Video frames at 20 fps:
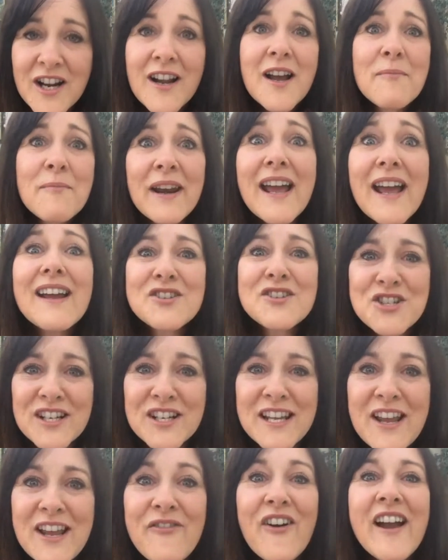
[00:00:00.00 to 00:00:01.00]
But
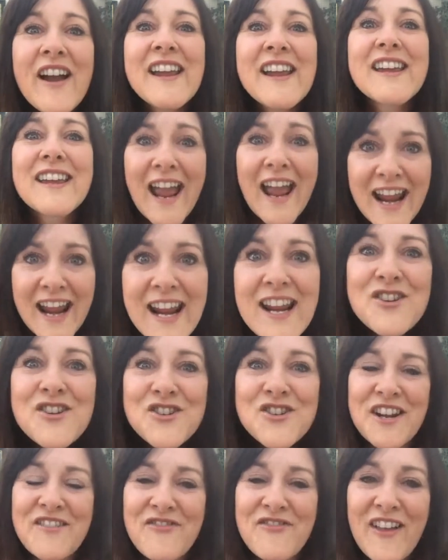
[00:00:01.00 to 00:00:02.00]
actually, if I engage
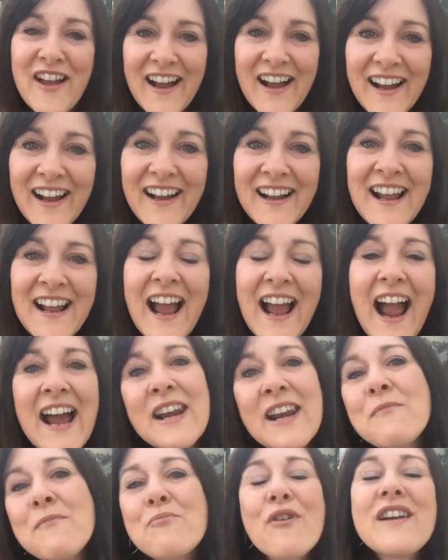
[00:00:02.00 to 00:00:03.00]
in that and
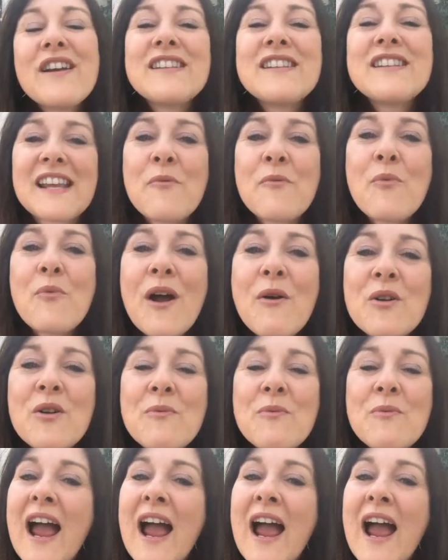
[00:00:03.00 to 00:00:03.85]
embrace it and welcome that,